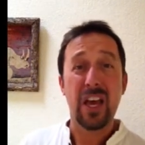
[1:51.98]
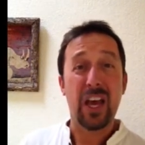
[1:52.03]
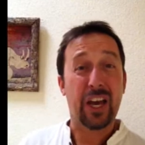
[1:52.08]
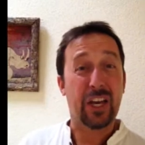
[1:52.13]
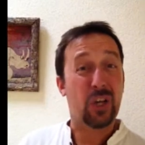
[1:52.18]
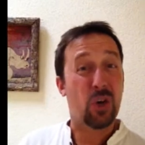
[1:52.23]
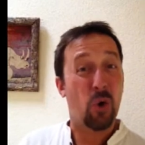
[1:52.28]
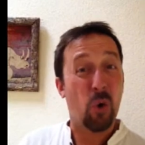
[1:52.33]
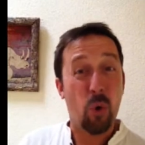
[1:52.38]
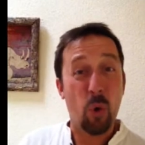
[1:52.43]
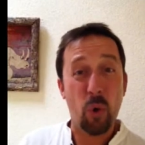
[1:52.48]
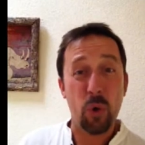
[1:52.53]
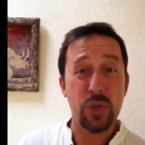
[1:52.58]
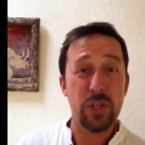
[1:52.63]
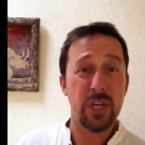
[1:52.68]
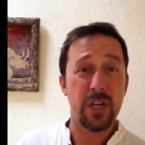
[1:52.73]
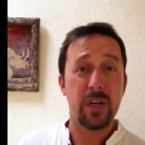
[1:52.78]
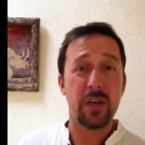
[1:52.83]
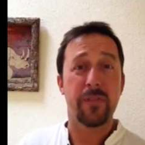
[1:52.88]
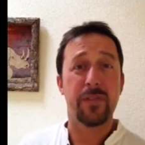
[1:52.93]
a
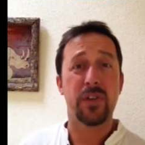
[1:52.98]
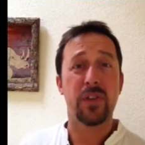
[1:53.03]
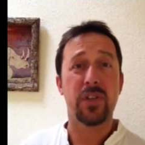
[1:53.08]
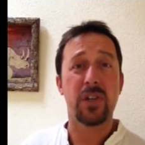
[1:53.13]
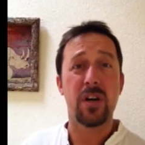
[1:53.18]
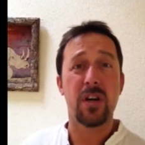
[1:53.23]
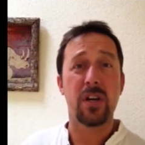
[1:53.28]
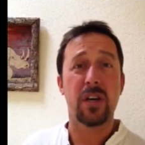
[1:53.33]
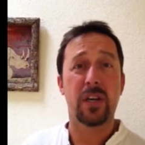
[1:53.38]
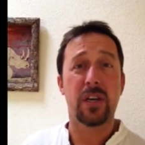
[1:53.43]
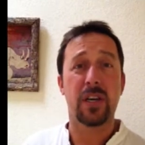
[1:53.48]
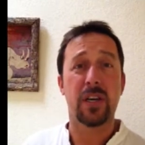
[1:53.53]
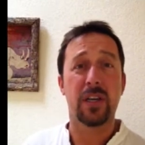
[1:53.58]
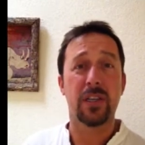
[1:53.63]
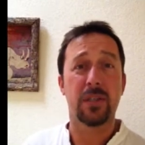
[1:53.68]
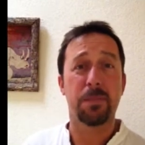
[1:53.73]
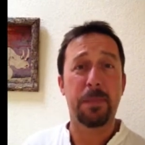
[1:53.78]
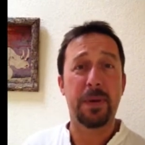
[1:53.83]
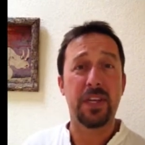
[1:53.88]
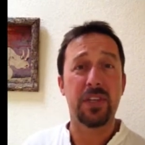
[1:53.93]
quarter of the shark uh,
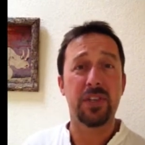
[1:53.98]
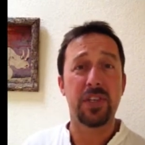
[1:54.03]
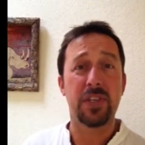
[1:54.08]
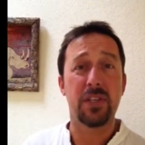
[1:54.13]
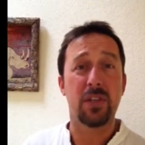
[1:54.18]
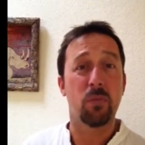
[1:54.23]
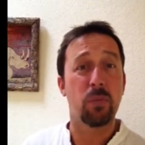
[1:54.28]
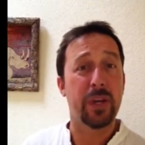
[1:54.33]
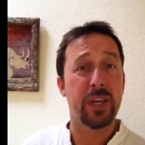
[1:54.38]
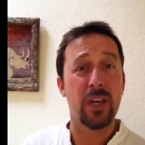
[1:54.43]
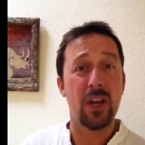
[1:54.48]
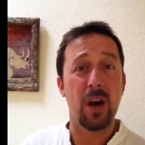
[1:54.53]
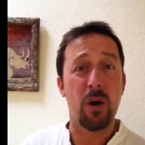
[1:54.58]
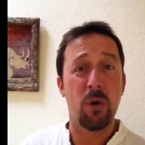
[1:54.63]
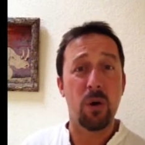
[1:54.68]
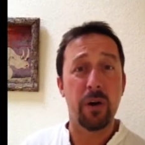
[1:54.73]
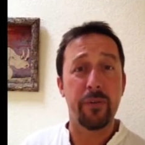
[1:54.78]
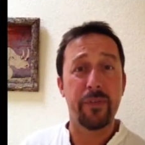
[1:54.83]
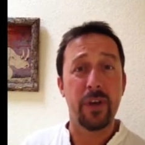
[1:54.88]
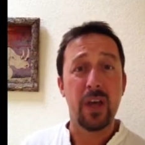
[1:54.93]
species that we know
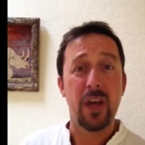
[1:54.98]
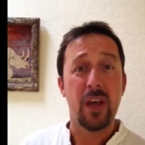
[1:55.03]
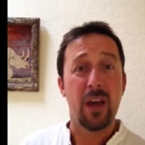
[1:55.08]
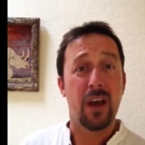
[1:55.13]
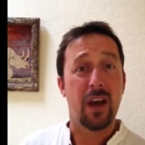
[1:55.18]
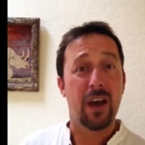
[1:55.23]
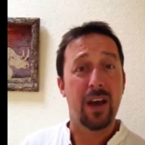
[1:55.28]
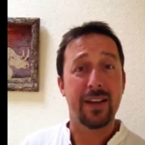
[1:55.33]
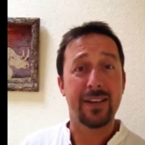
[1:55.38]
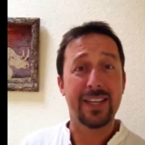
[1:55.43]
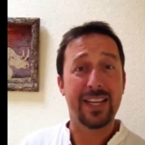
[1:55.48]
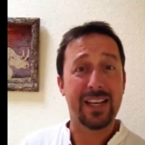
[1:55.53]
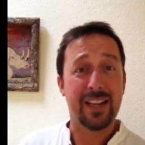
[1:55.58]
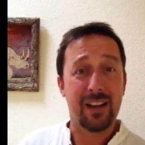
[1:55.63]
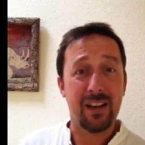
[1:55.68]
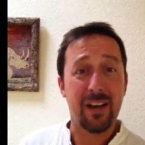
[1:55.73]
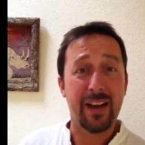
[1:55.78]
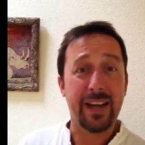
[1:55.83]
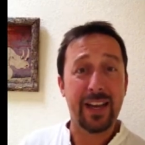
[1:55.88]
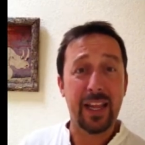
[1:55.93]
of are
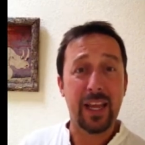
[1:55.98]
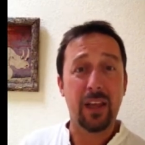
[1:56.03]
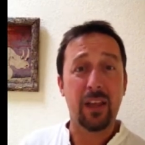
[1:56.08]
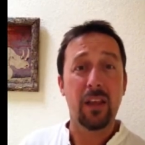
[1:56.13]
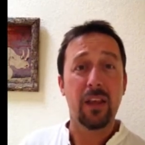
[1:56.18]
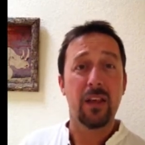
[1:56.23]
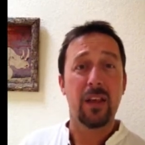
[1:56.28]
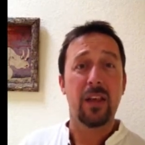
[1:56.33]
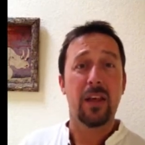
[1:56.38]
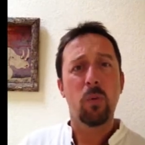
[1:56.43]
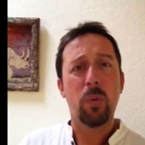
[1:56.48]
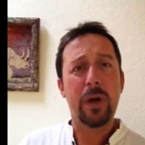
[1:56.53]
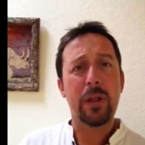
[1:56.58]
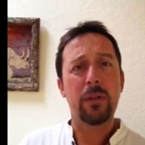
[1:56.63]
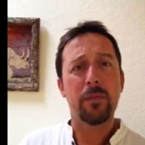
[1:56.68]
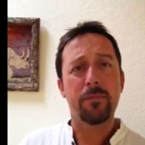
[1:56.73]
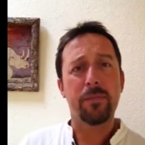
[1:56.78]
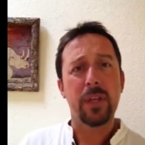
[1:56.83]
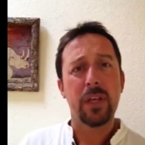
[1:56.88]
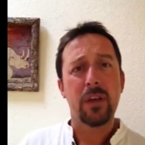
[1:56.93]
declining.
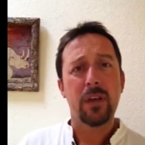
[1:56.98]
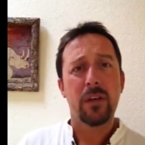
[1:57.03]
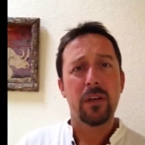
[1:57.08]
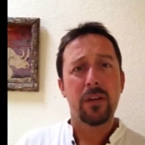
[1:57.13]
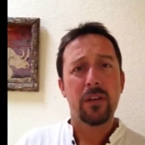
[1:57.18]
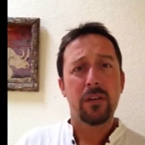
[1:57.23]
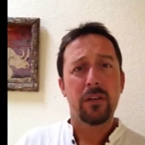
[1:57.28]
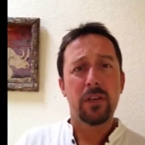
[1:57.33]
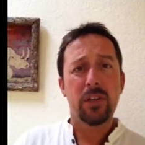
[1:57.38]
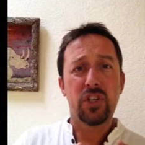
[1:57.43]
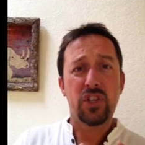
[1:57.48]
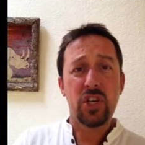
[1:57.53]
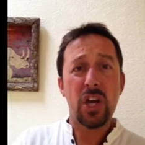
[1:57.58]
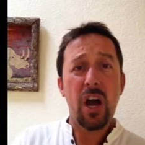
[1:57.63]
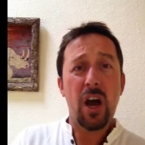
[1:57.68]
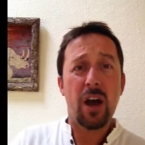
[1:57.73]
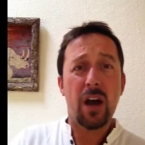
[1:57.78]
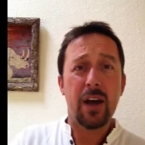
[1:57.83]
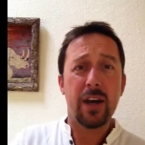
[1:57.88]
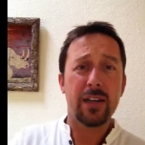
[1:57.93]
Well,
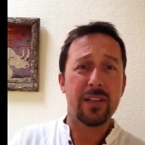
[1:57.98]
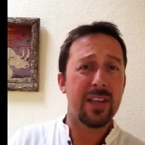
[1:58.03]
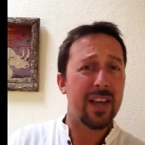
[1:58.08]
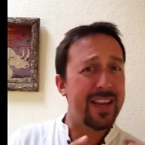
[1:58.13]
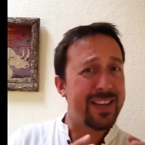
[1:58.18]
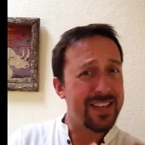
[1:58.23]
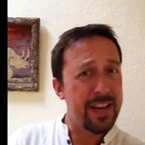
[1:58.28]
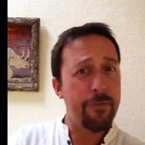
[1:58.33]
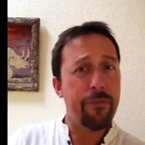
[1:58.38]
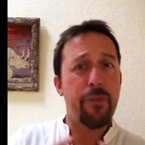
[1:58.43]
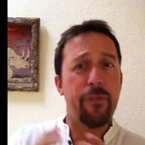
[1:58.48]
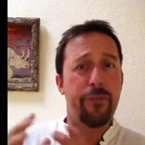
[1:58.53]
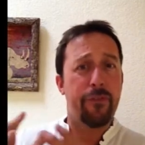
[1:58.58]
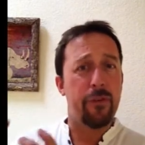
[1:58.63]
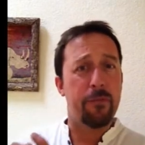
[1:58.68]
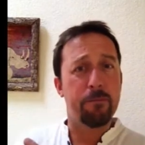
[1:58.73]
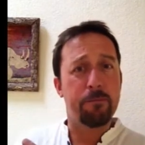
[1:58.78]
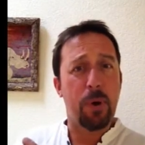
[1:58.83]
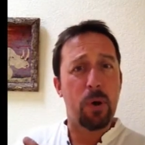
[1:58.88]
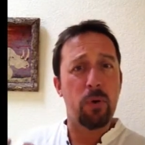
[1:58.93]
Sharks are different
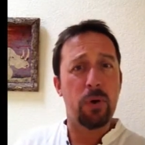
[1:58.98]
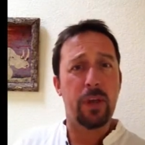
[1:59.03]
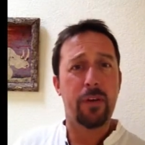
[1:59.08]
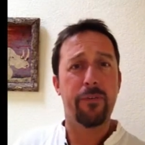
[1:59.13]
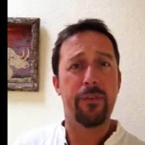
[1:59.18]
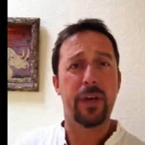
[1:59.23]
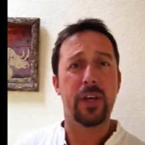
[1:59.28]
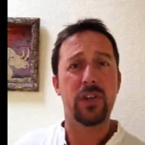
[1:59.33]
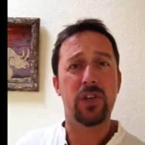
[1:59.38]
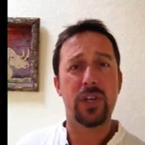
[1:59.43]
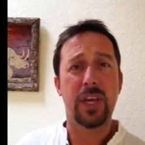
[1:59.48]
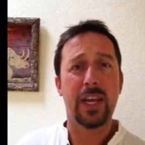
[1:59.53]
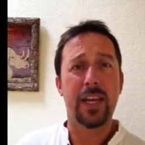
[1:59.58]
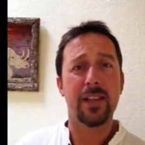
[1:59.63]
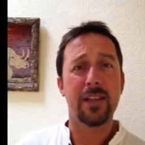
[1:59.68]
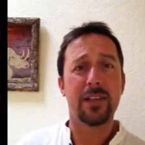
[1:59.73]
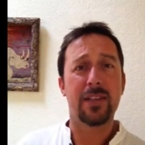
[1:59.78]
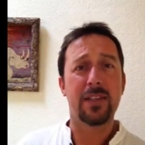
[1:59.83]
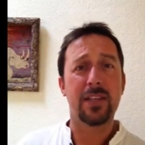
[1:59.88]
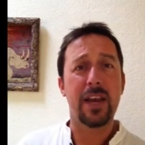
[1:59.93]
from bony fish
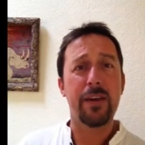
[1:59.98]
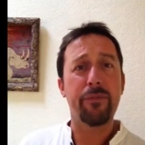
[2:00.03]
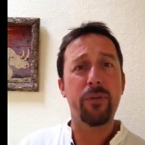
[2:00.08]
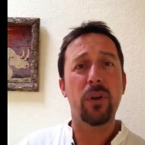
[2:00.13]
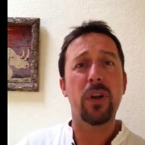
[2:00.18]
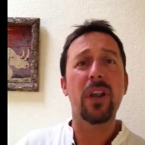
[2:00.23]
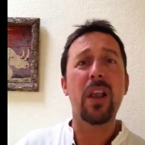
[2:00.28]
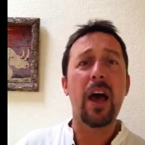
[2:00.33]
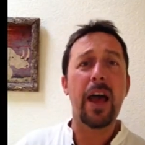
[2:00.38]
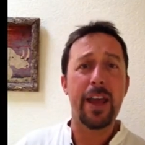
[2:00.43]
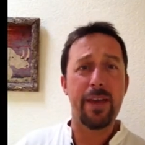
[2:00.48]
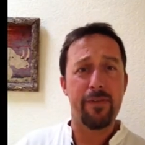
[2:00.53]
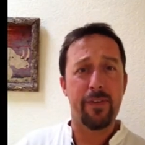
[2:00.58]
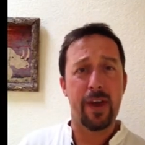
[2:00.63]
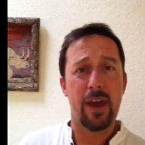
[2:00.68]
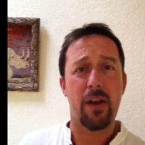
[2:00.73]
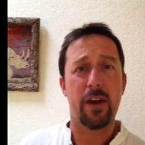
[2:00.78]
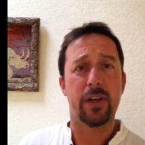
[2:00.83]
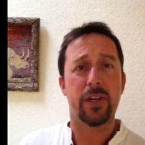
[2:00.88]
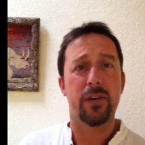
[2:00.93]
in several life
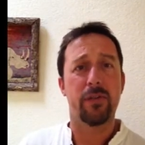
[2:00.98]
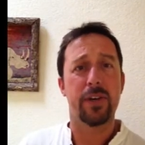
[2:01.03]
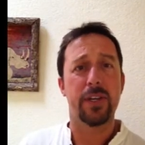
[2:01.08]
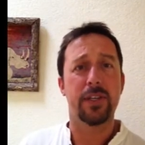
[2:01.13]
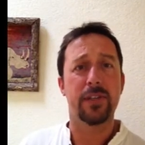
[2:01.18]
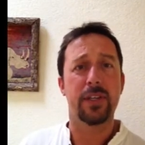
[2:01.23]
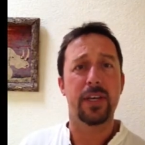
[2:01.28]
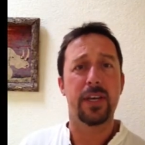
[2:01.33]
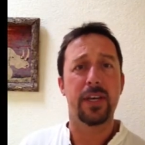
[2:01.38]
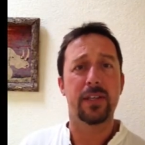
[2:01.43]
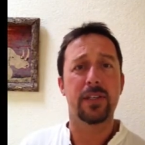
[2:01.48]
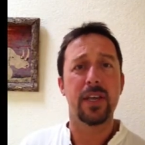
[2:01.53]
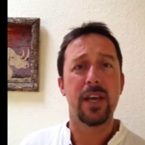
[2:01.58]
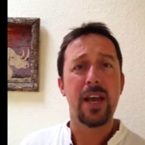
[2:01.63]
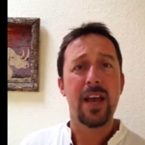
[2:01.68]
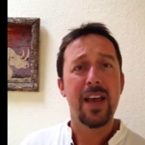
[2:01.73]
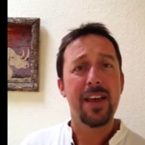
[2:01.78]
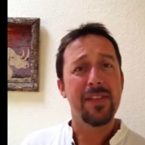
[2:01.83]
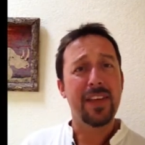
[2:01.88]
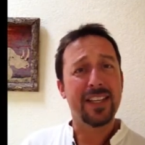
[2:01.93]
characteristics.
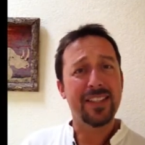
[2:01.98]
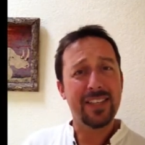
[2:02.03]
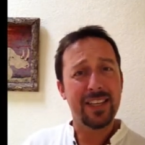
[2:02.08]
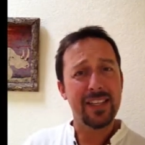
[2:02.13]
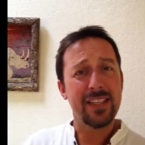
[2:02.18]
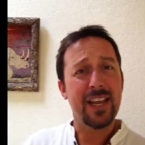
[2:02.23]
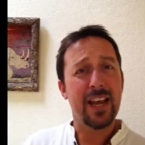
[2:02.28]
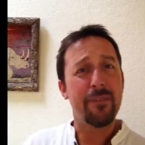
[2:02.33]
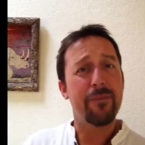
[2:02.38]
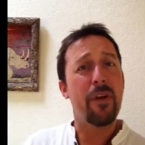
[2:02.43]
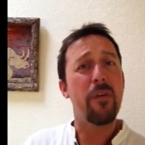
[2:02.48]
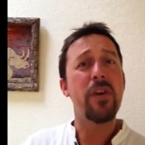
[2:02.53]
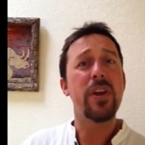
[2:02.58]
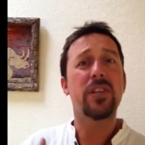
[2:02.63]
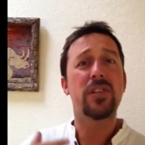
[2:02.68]
They tend to have very